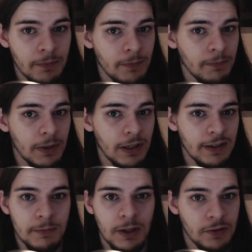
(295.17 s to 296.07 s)
but
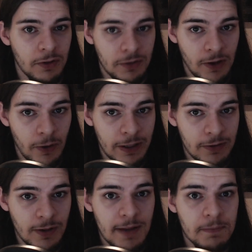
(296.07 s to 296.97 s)
I'm not going to go
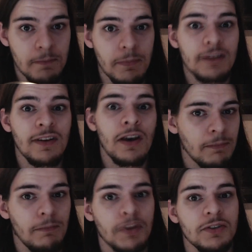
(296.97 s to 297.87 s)
into that. But
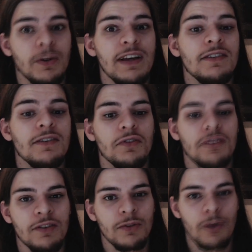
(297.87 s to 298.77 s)
But you can use
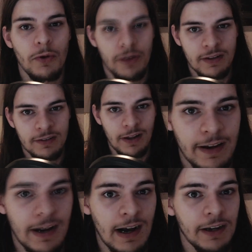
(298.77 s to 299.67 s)
it to grow things
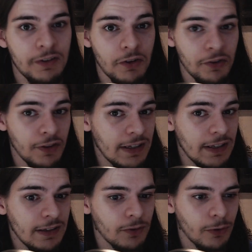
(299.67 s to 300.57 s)
like eyes on
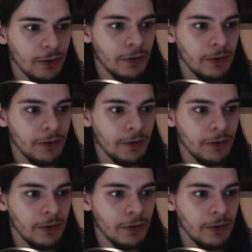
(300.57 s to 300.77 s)
knees or